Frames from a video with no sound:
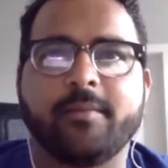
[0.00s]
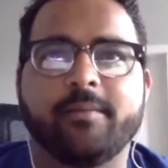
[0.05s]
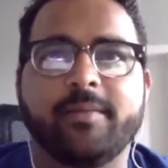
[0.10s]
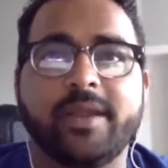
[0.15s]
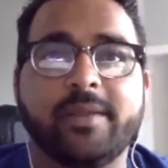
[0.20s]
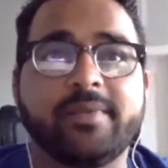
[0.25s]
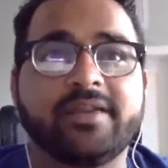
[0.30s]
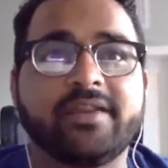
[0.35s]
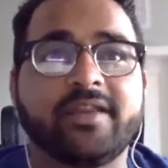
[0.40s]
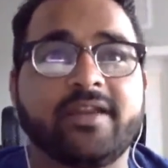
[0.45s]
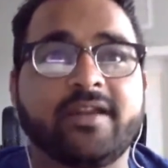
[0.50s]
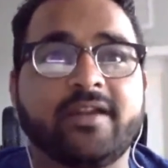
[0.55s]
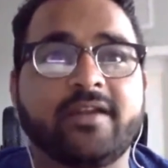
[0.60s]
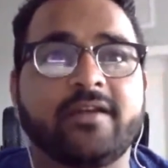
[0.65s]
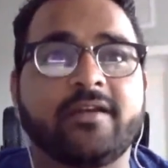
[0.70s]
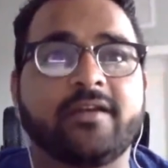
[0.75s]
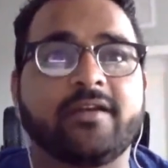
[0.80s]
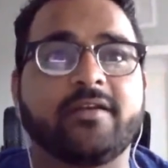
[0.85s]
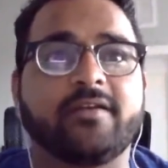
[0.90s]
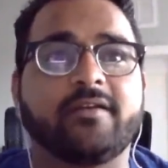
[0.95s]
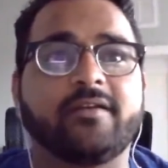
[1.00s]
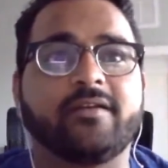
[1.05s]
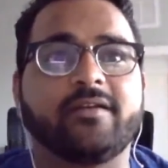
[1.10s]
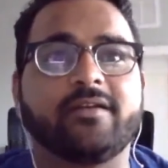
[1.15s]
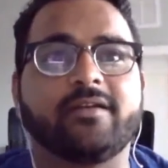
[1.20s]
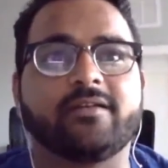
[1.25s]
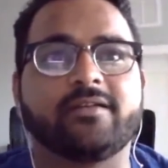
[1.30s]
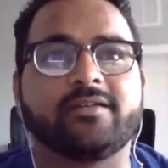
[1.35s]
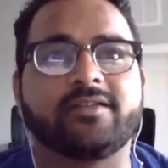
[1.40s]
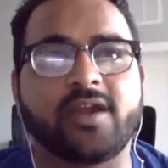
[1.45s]
maybe there are
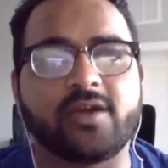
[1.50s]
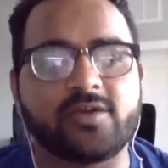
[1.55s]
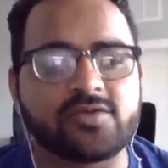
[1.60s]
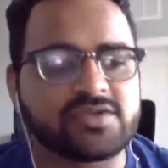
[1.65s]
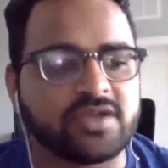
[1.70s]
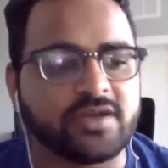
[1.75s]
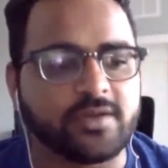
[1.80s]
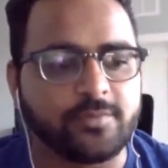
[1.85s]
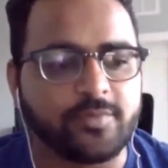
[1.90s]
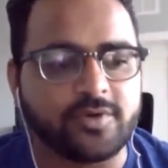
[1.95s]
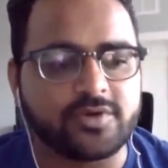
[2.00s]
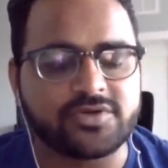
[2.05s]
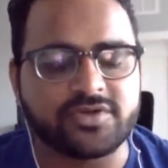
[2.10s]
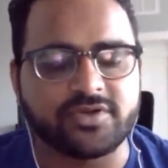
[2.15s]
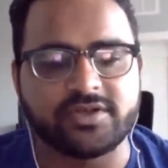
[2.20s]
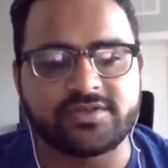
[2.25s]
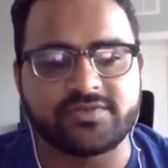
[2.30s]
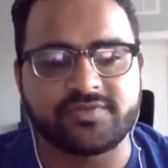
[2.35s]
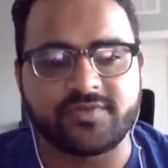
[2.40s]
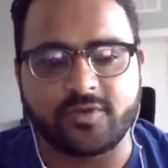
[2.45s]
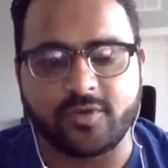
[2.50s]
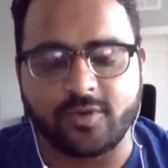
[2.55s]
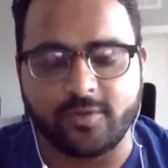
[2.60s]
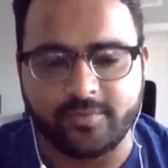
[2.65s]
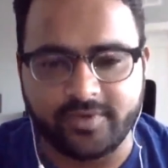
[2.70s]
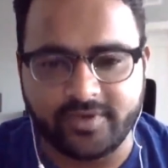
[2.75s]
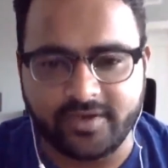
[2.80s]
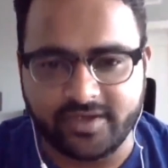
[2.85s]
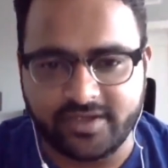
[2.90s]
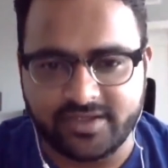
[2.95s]
1,000 opportunities for
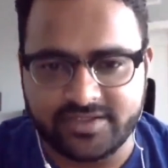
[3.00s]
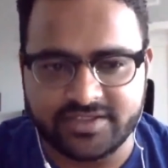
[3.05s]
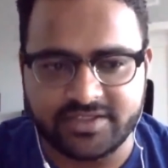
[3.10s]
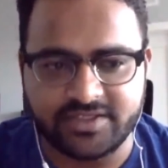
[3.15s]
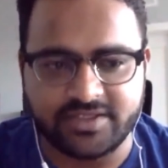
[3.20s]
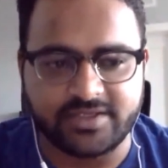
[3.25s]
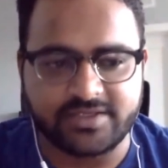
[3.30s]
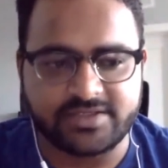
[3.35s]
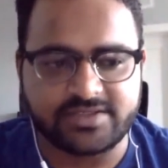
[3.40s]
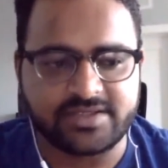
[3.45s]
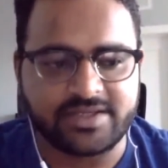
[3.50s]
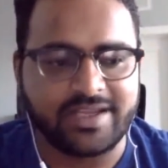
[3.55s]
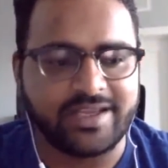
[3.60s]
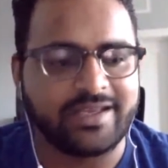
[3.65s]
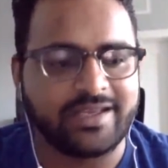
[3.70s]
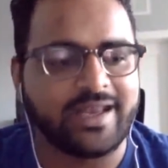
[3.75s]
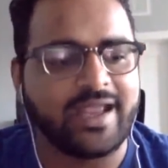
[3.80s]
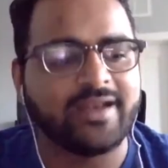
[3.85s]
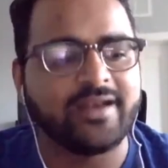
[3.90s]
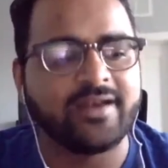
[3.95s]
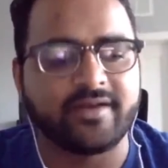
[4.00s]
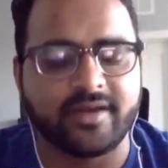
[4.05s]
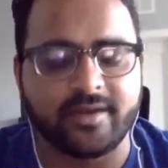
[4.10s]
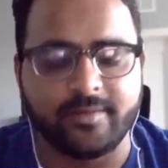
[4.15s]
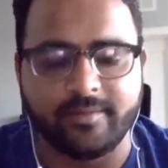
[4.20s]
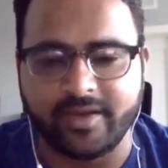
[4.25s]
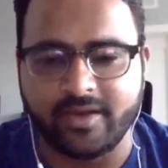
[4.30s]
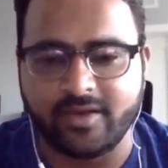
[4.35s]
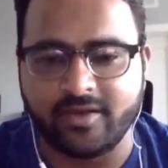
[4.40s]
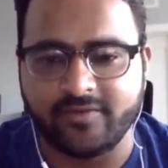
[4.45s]
computer engineers and
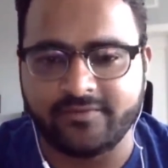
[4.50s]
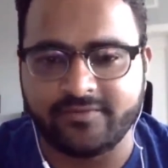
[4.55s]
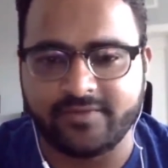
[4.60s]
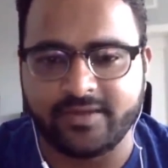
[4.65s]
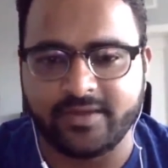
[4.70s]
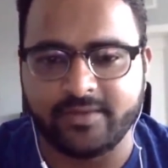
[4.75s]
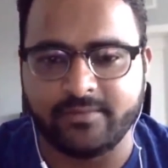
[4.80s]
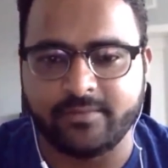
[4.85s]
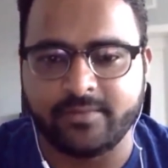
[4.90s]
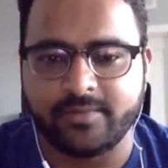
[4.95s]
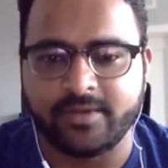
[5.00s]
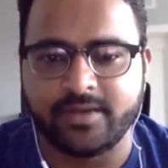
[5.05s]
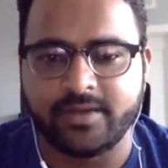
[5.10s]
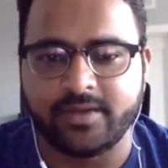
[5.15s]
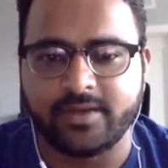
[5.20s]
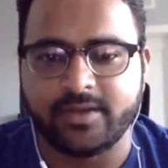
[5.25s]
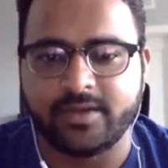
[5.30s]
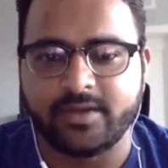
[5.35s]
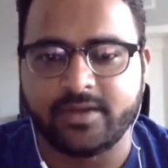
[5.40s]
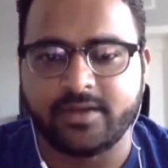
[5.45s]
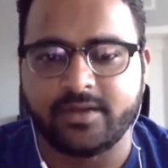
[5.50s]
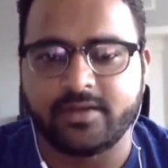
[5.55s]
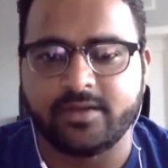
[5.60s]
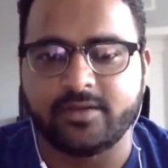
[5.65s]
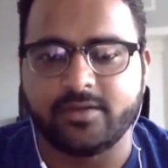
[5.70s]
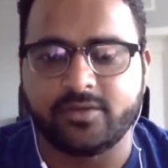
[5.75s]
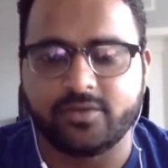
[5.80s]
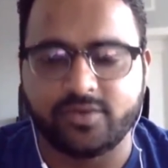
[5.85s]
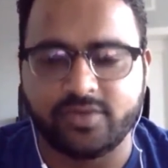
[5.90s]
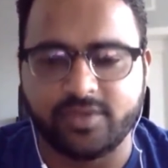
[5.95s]
900 make of them
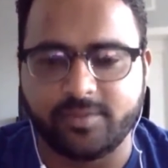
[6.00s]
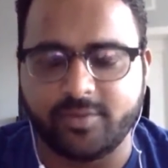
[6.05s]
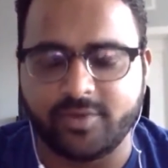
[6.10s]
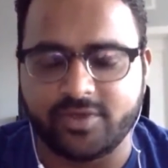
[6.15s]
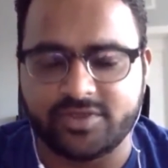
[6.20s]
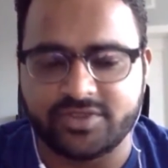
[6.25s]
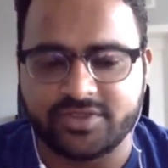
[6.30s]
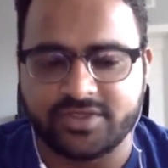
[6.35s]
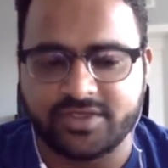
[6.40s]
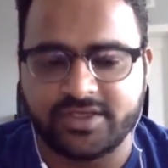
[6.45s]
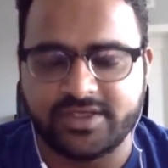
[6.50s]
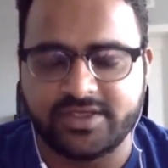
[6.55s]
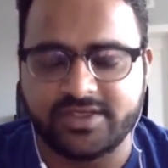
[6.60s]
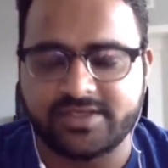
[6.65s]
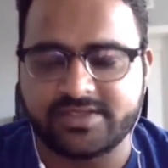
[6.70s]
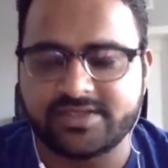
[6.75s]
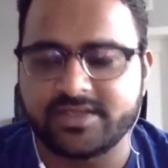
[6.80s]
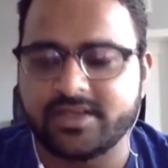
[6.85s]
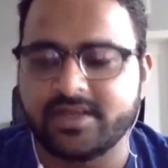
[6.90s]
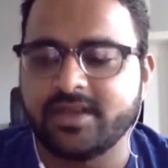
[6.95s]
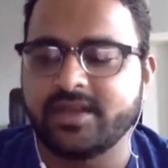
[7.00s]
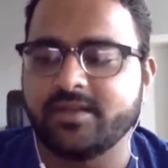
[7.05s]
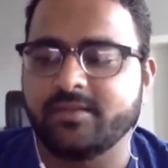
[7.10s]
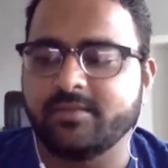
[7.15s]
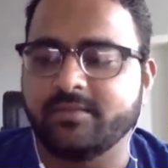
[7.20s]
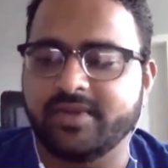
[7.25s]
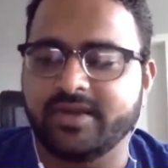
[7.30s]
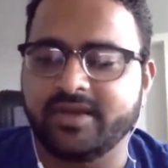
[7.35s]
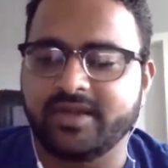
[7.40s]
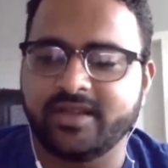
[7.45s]
to the opportunities.
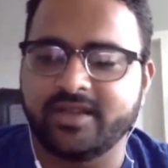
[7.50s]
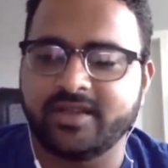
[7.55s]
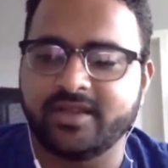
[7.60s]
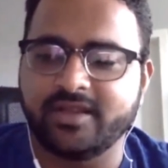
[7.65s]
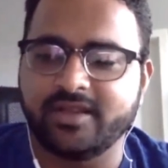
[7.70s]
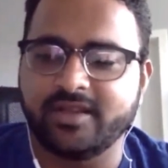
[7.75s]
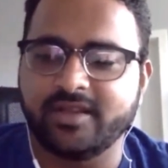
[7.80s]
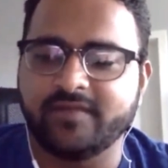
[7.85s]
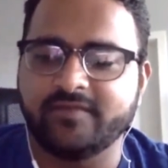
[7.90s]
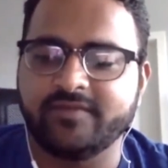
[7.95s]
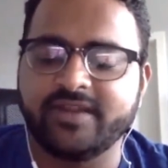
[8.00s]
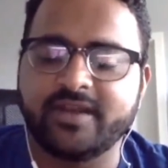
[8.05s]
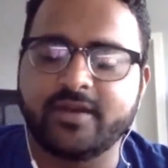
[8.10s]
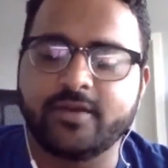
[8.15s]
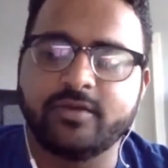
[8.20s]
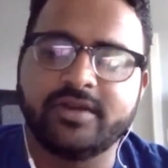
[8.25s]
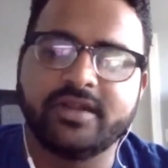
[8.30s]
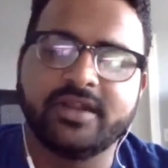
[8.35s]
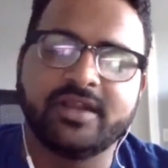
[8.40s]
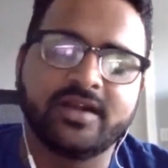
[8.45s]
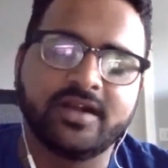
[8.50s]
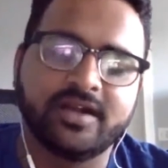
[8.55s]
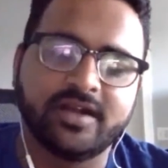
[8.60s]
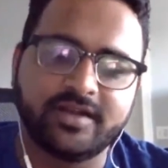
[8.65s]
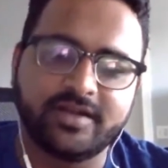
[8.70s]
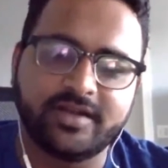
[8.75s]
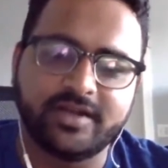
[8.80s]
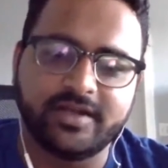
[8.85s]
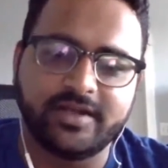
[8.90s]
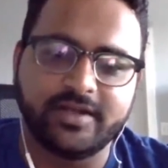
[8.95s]
But if there are only
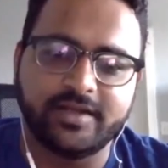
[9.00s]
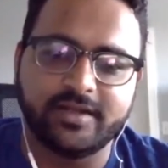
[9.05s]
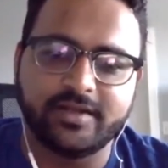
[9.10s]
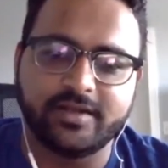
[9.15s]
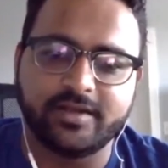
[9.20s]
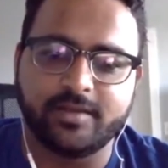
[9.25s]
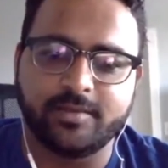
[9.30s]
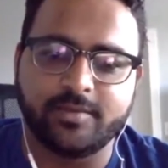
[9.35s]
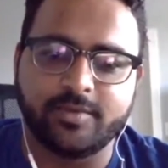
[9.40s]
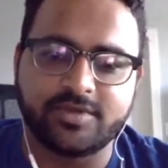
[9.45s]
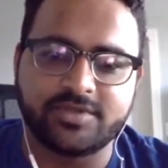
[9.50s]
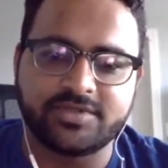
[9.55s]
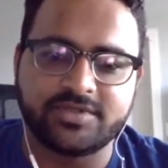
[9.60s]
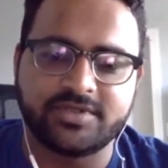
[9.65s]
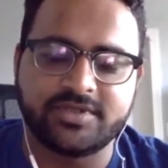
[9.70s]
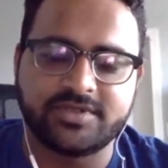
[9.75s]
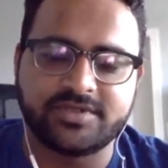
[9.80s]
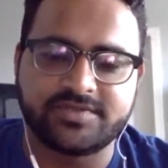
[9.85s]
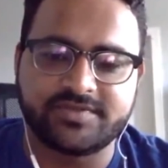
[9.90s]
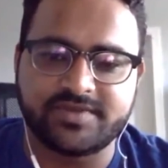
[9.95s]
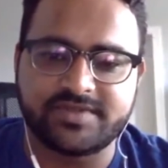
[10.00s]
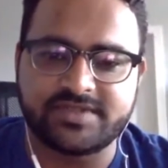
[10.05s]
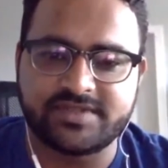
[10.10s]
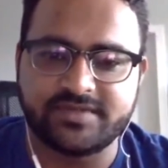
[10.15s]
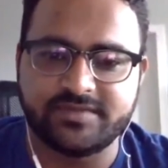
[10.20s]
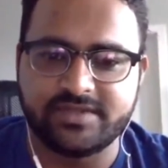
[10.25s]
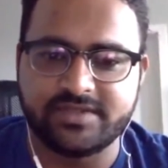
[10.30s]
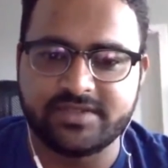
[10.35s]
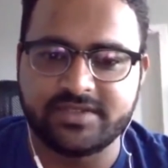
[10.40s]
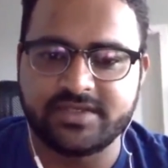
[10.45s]
100 opportunities for
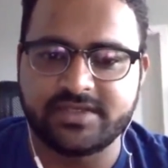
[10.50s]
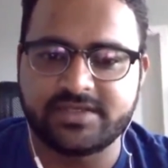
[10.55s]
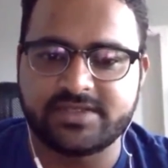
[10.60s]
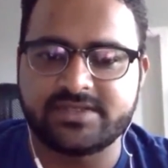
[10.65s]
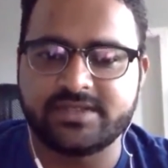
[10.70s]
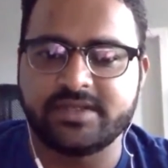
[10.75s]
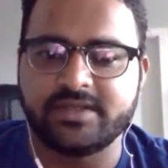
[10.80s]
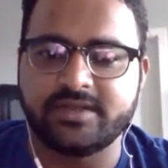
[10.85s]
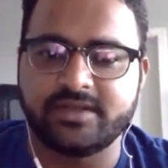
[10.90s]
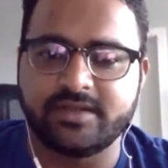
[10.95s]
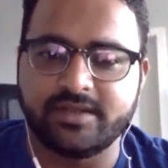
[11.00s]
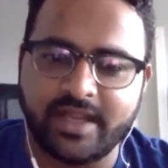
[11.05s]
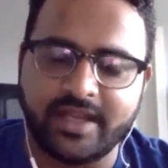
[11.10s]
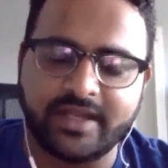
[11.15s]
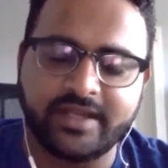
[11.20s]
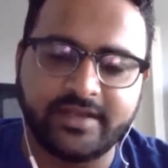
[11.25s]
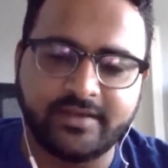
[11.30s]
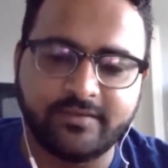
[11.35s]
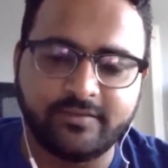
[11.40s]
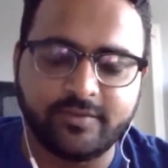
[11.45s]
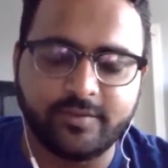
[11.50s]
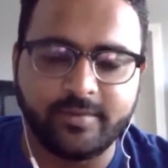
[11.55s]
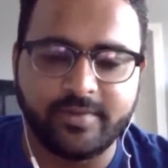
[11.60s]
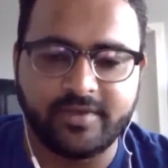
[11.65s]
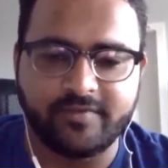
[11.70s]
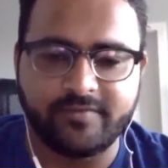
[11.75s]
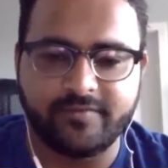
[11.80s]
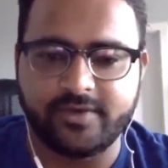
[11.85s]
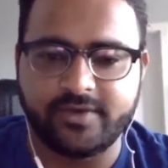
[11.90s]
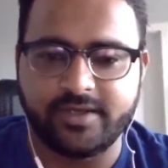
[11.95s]
civil engineers, then 90 would
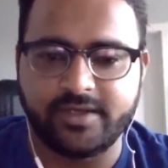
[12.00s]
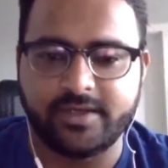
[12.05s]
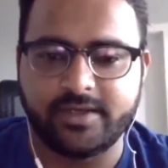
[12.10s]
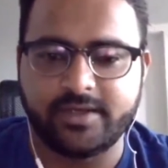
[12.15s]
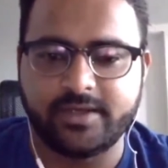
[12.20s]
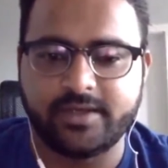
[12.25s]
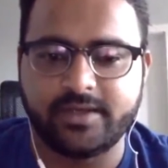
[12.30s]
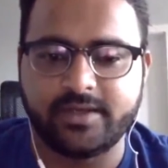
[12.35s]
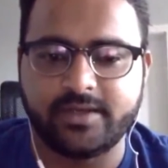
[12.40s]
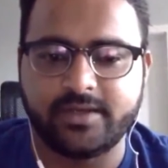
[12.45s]
make for it.